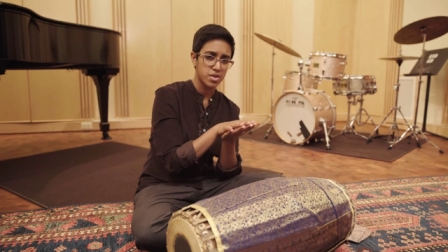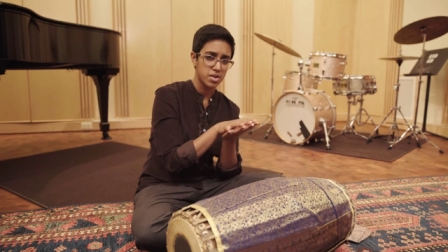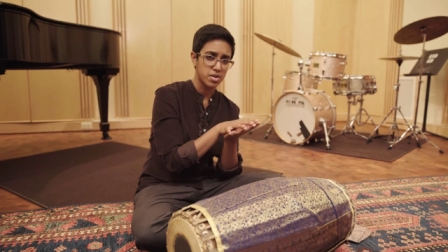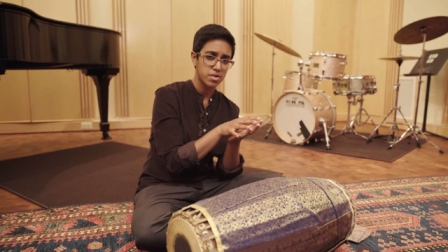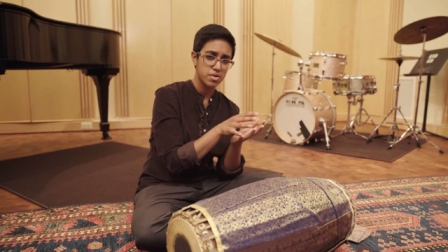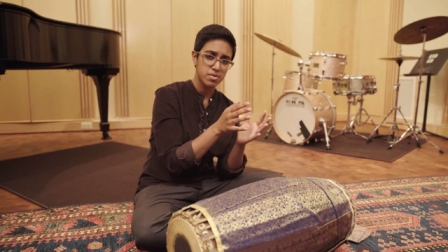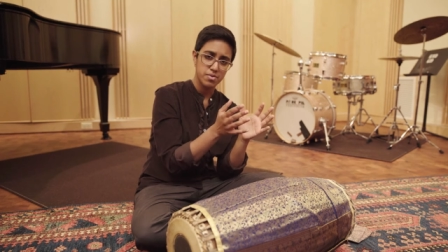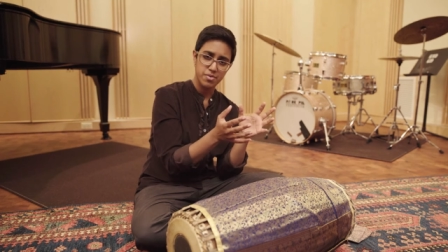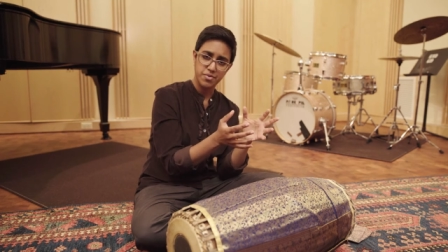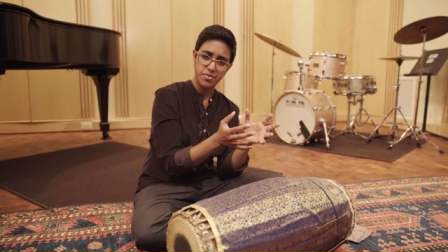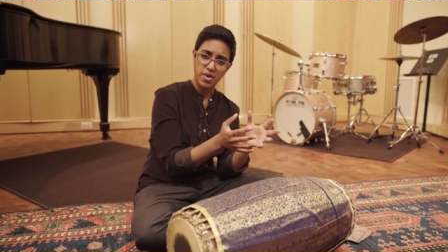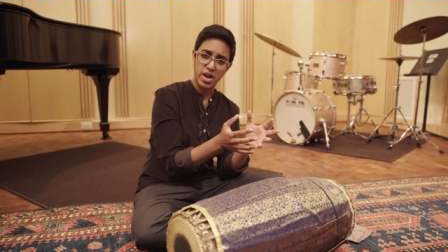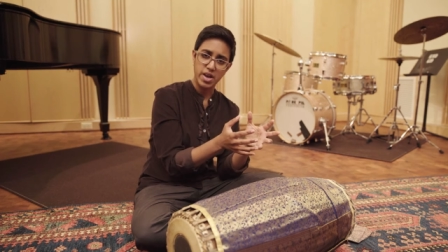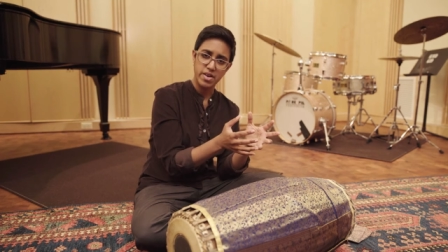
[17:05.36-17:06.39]
the
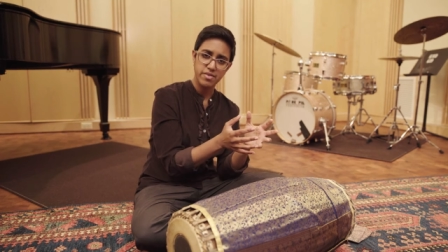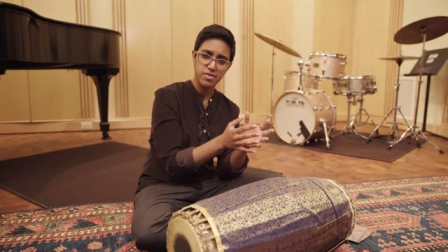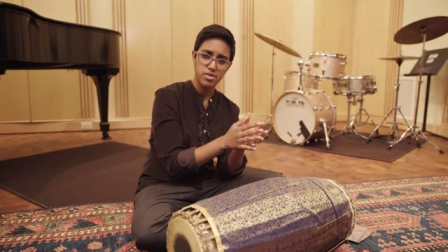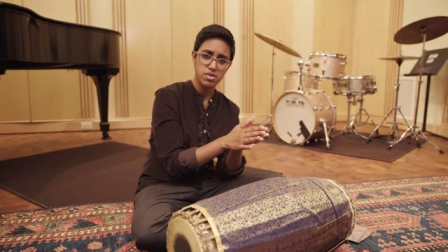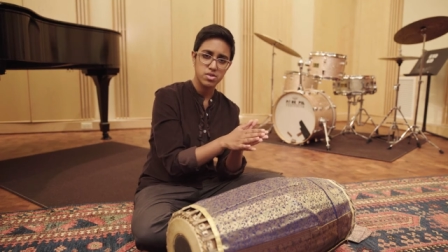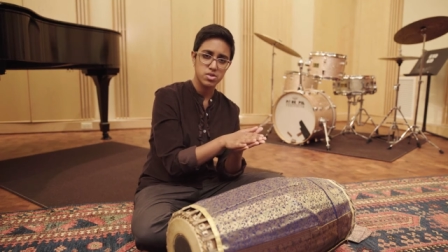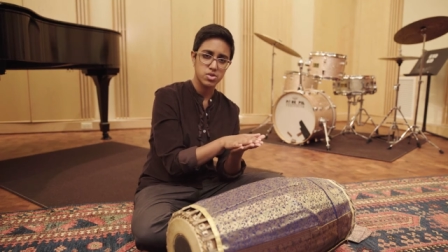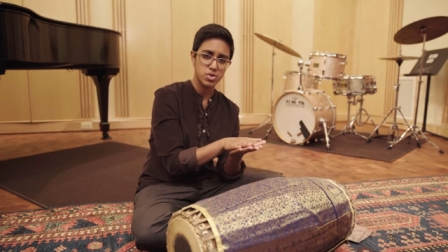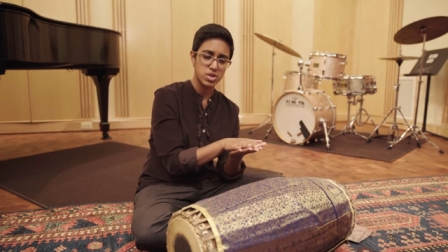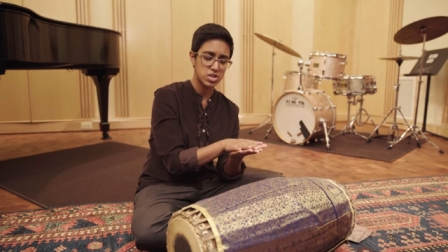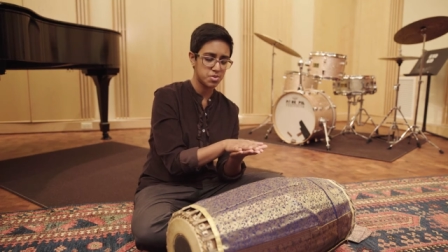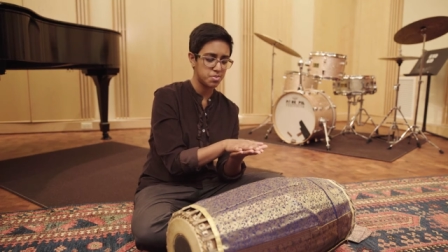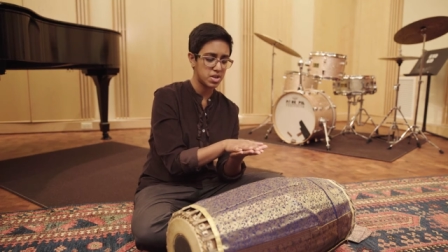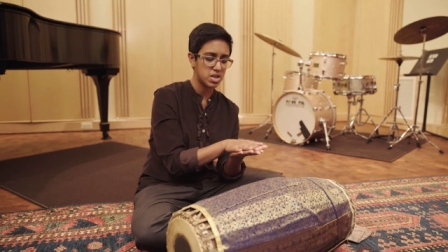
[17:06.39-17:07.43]
five, so
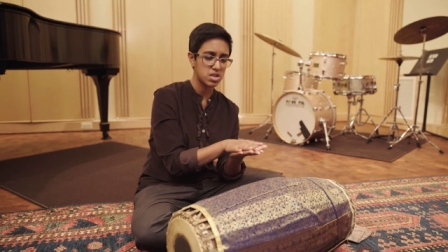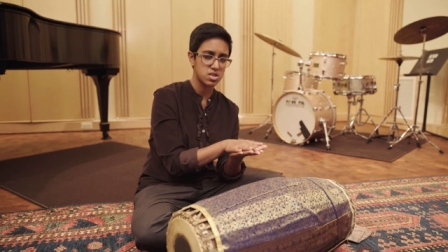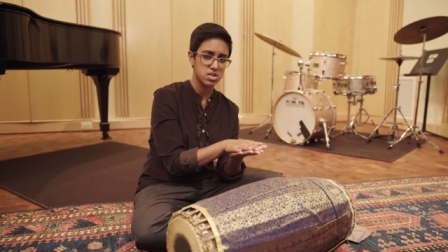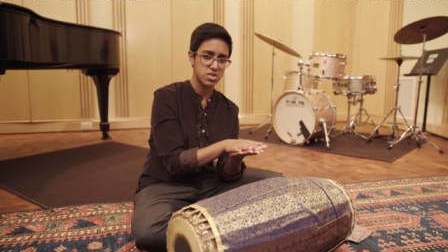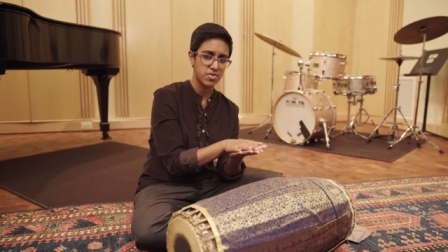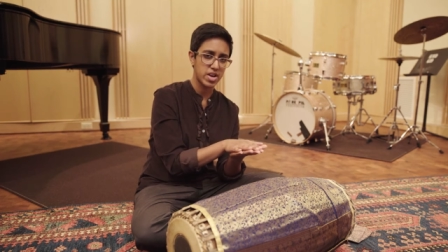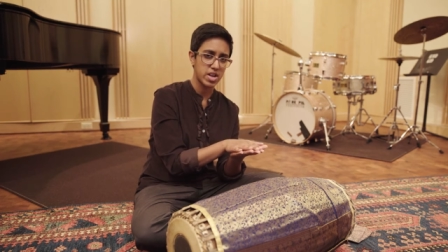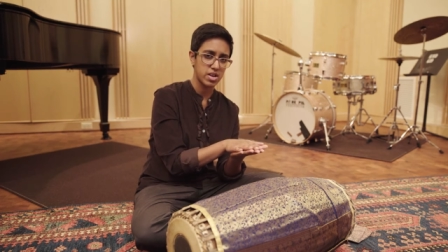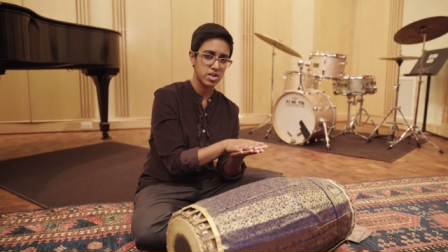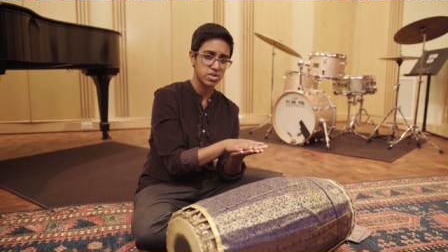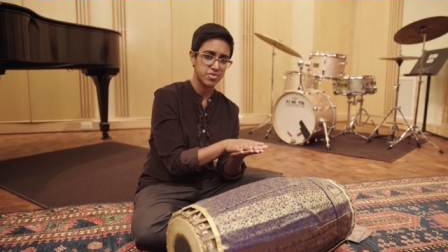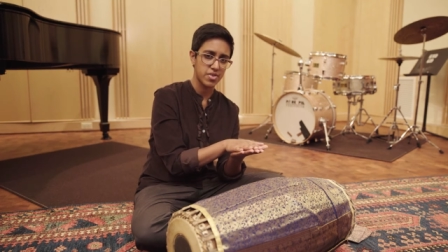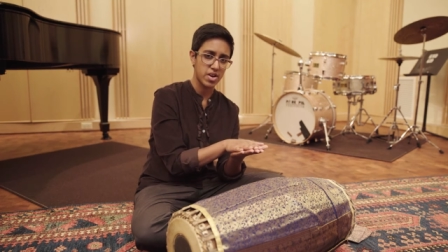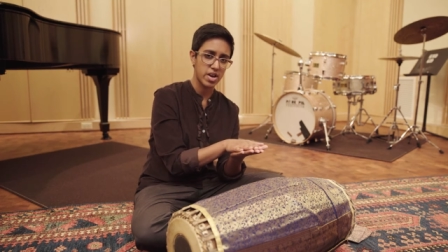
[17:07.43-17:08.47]
each beat is divided
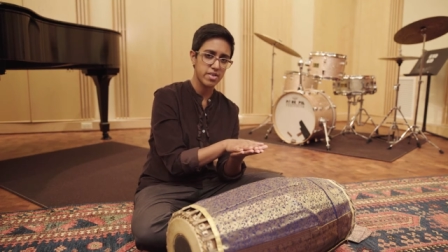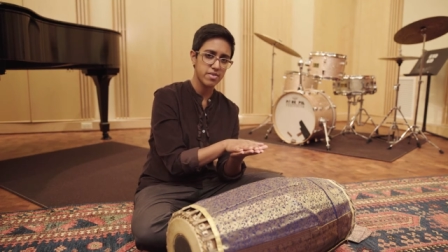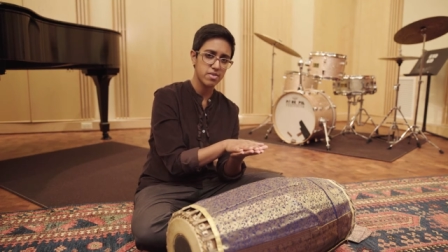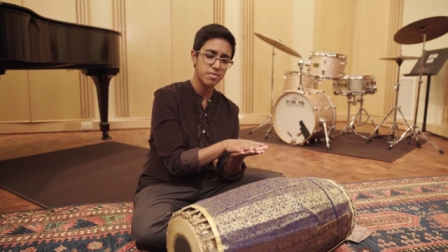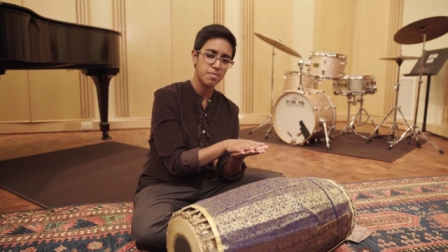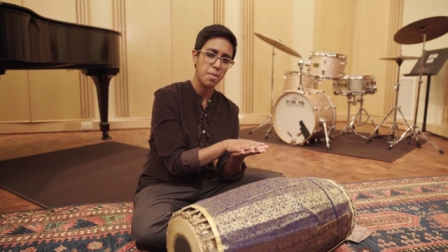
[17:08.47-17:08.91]
into five,